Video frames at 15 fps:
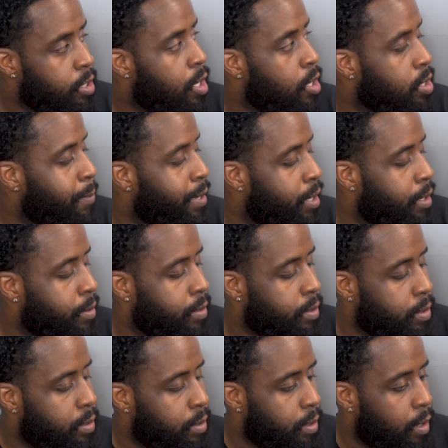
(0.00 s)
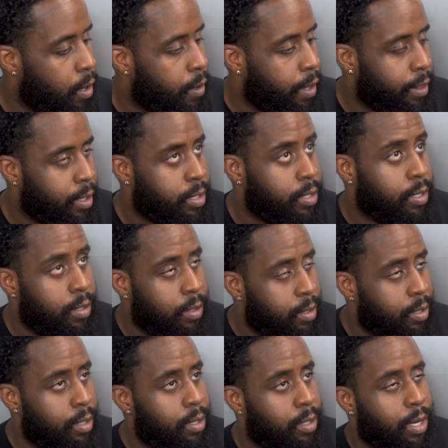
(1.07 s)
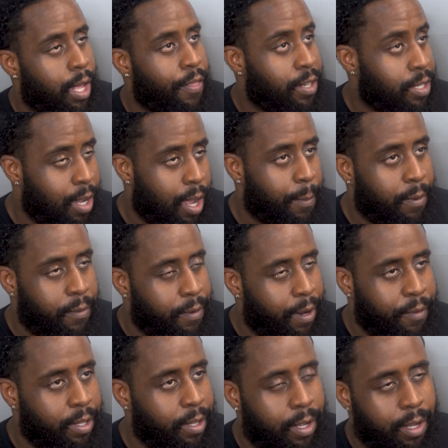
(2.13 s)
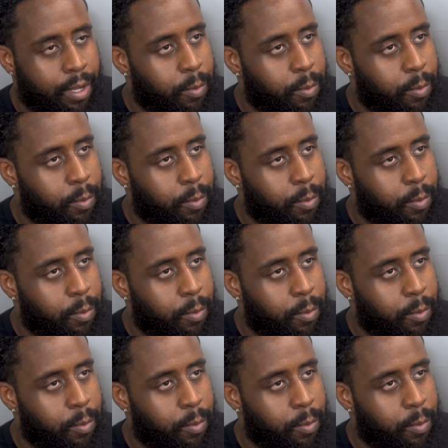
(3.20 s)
as long as men are at the top of everything,